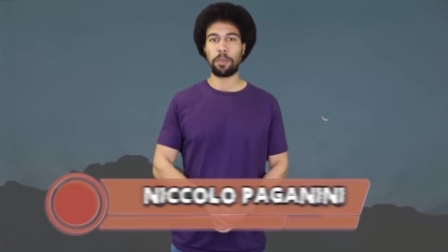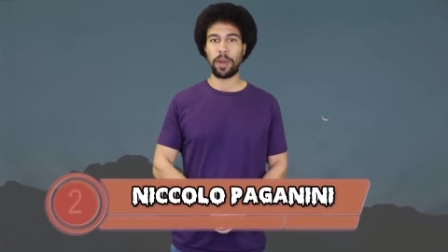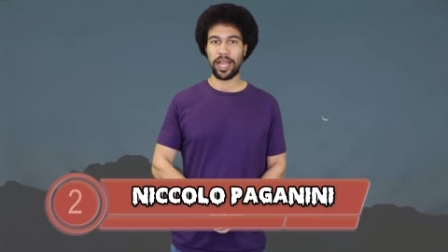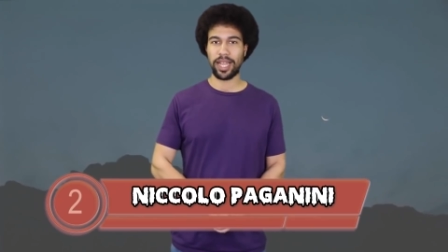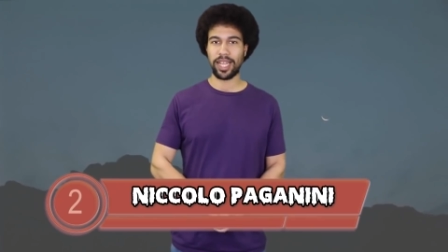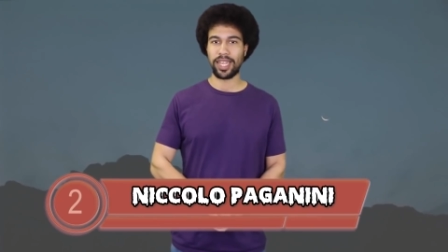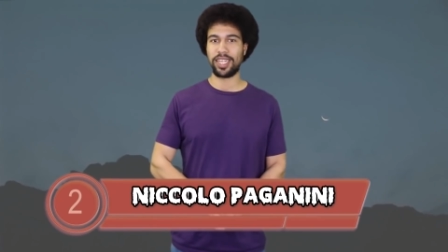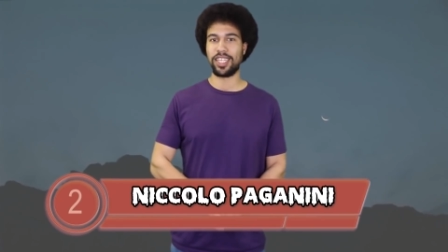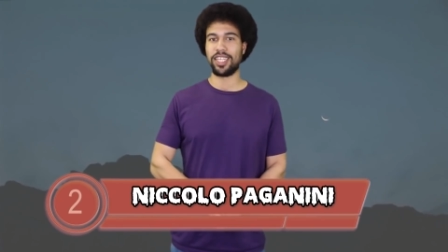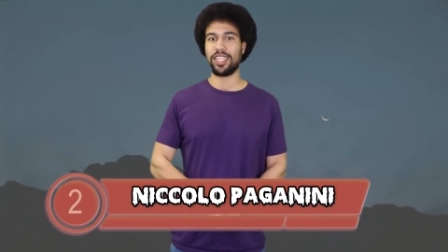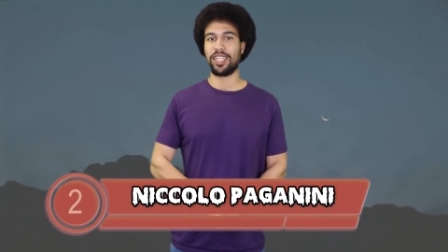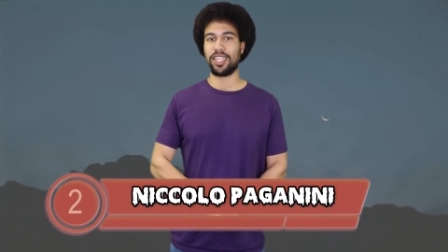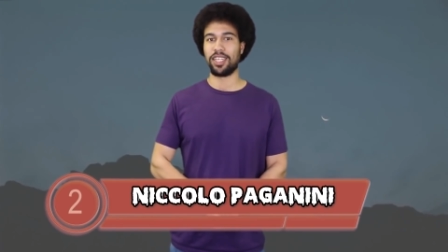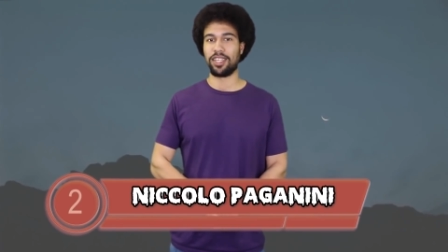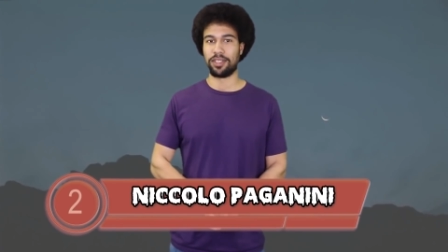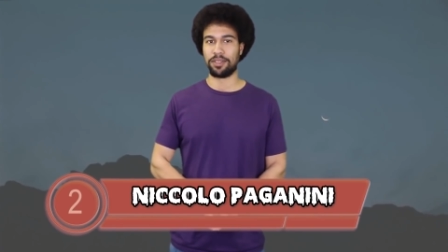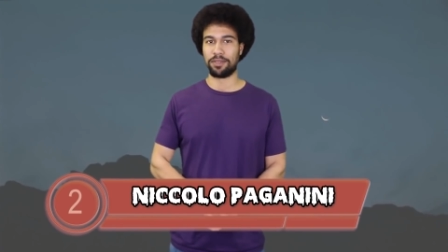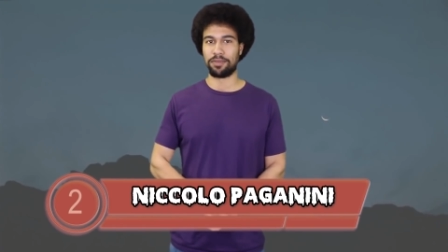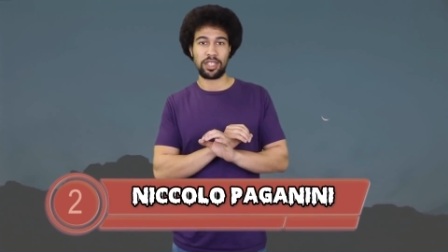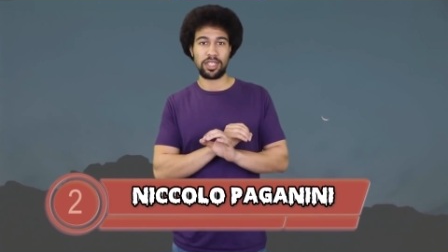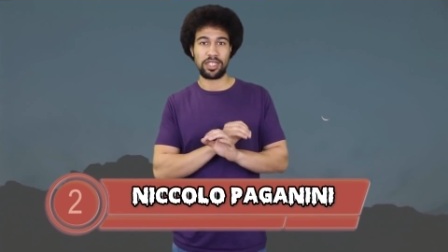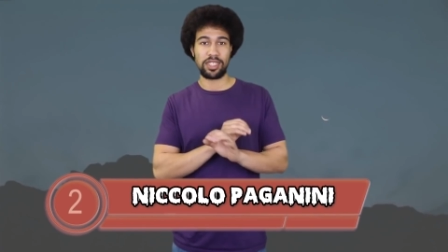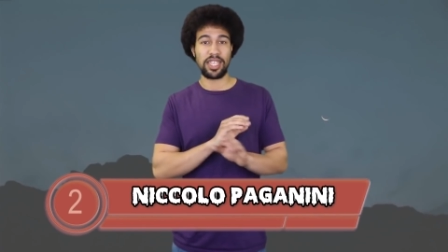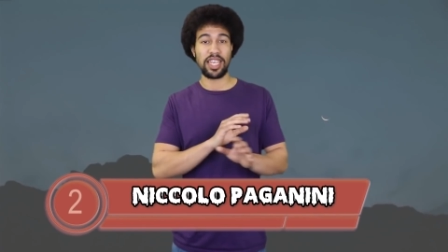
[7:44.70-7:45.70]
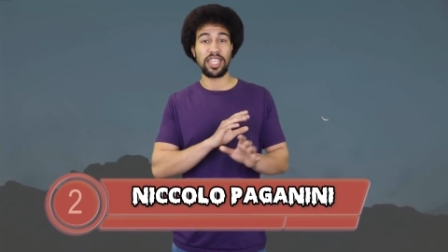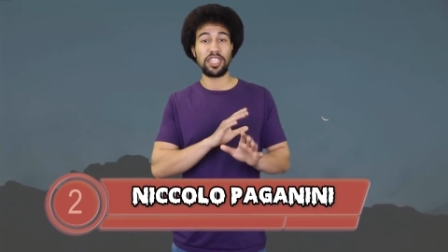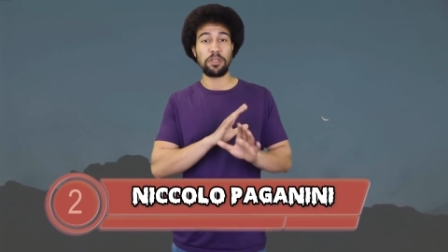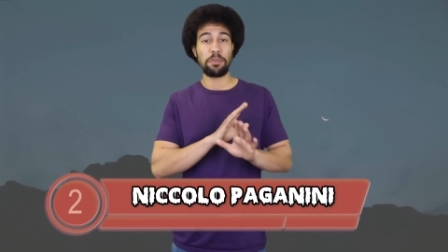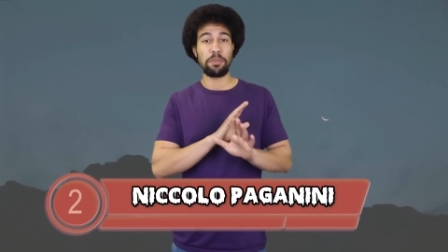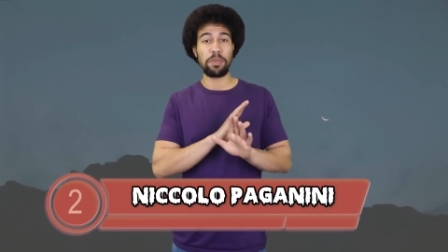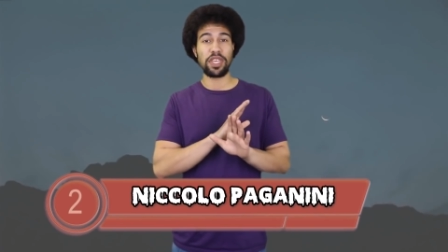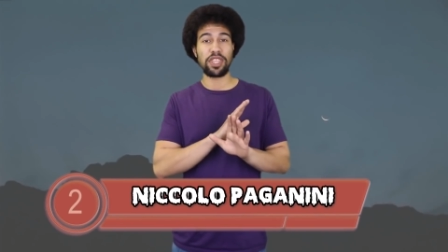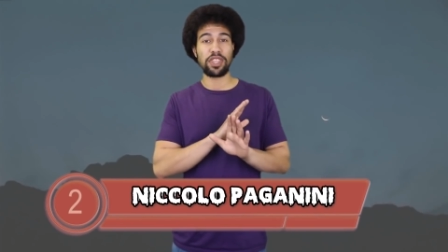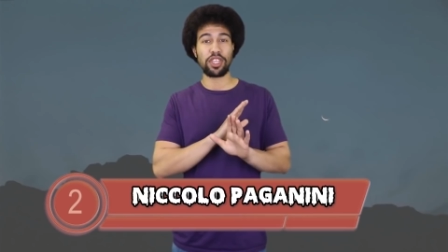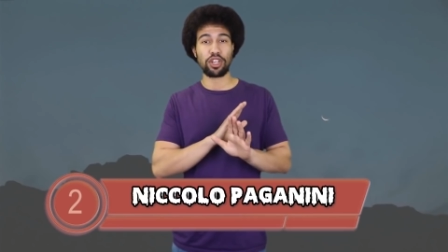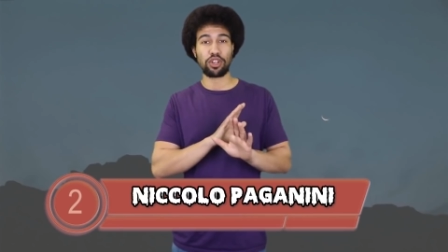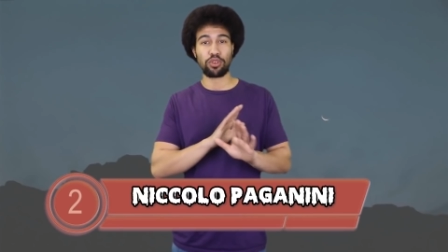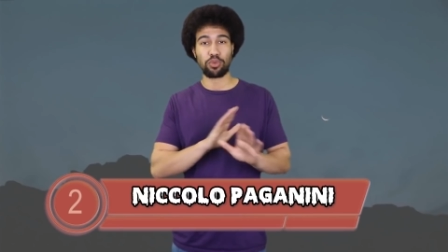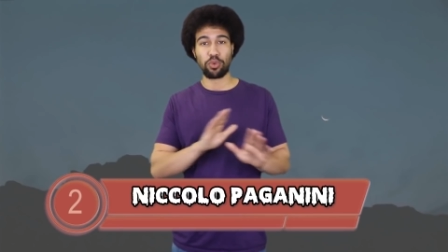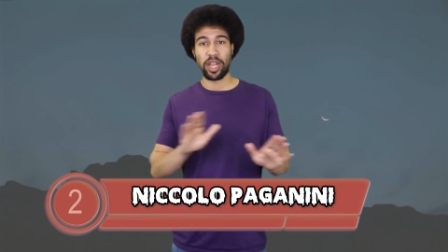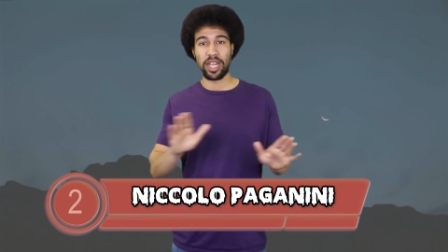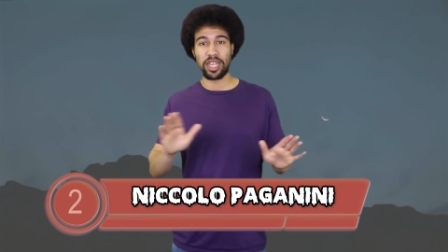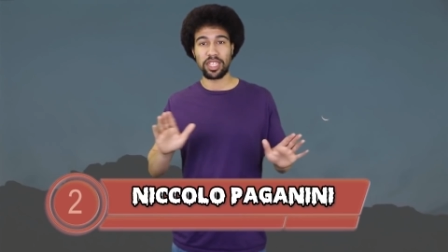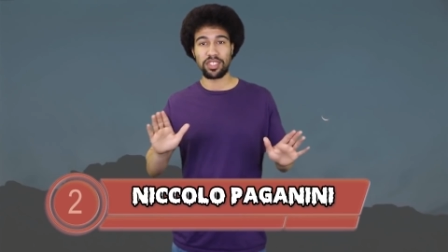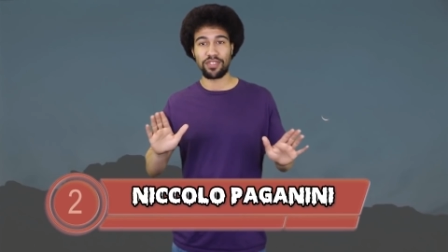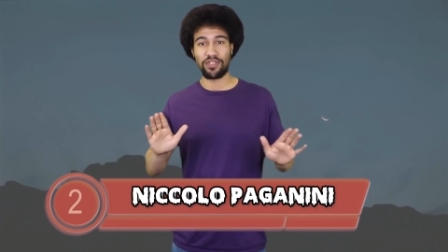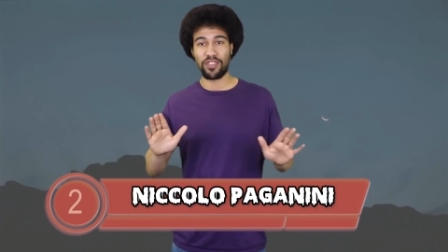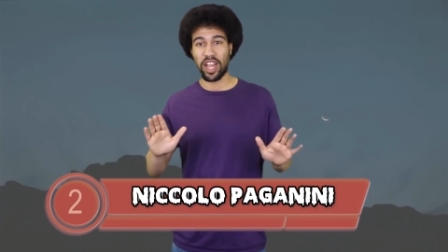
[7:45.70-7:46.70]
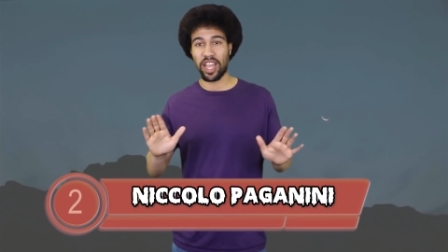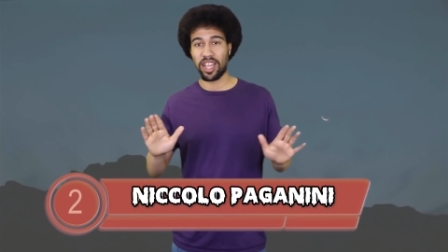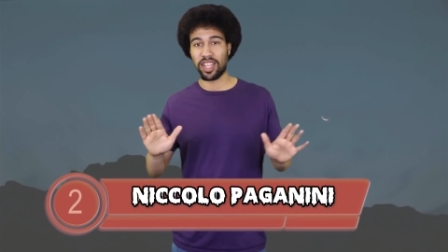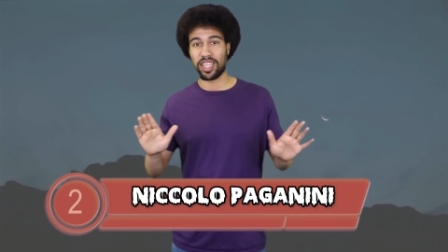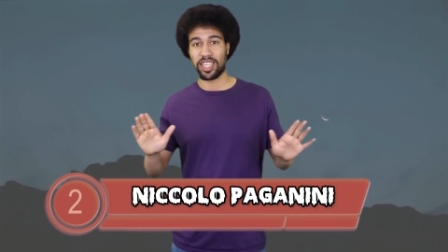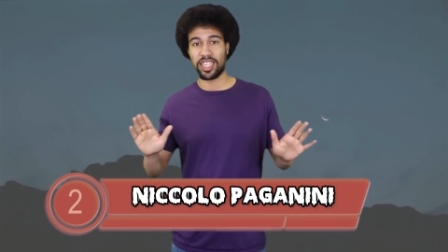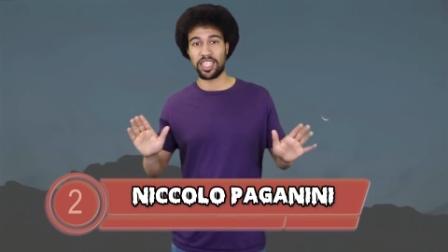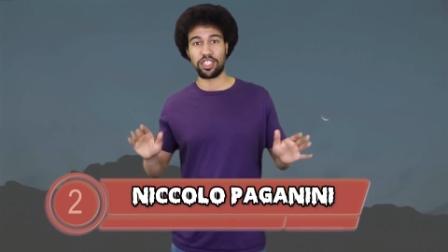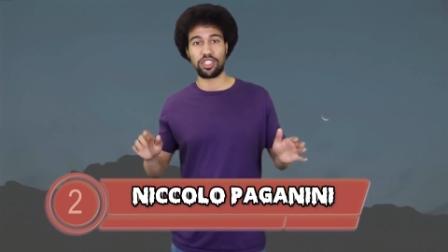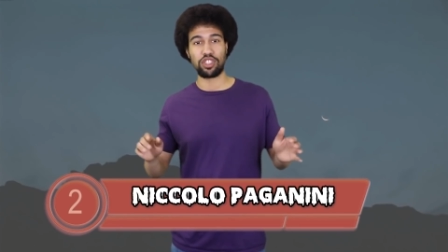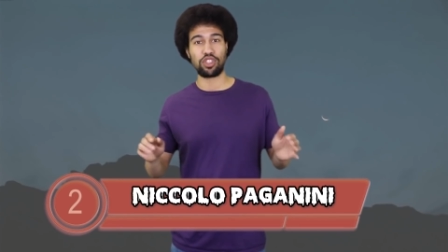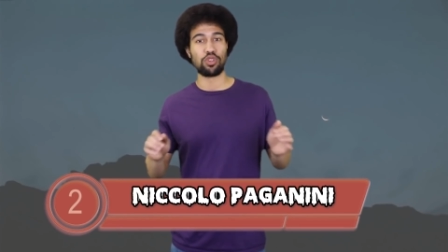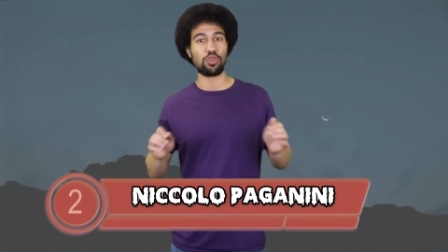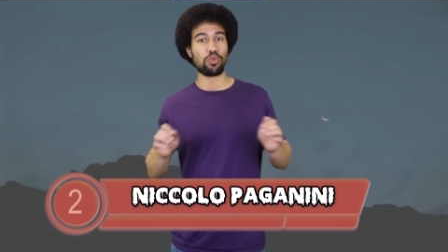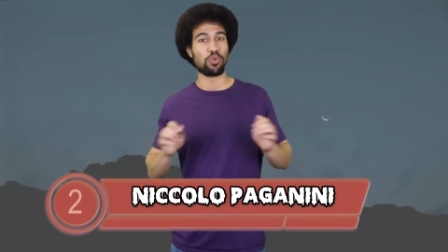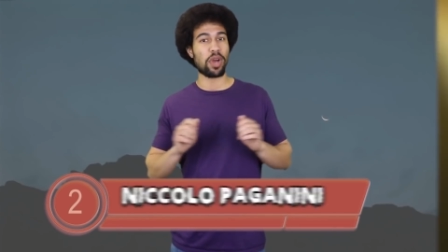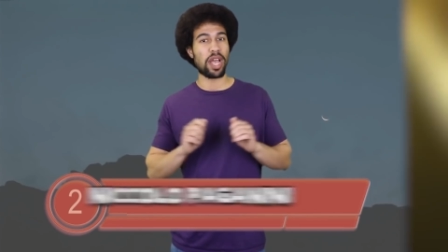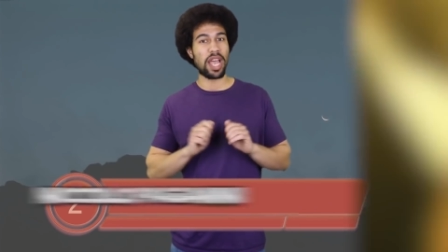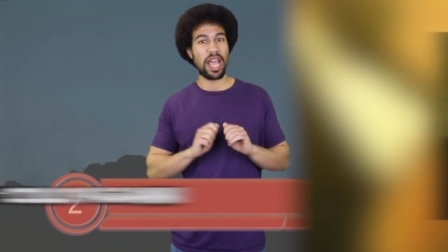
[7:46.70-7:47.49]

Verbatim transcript: Paganini said to be the greatest violinist who